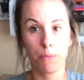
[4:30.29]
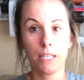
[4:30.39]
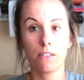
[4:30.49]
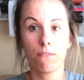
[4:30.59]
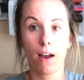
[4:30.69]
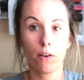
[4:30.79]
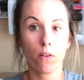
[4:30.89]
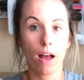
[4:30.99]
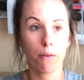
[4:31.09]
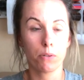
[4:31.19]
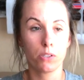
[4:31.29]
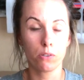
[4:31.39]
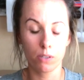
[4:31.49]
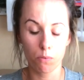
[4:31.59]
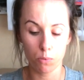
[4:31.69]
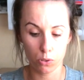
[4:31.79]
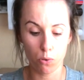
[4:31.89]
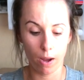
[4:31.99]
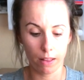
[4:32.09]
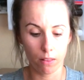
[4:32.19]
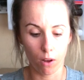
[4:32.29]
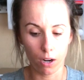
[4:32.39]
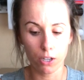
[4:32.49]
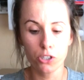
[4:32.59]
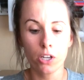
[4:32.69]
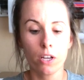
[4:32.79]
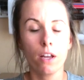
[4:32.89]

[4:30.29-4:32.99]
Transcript: piece of vinyl I was using was quite large,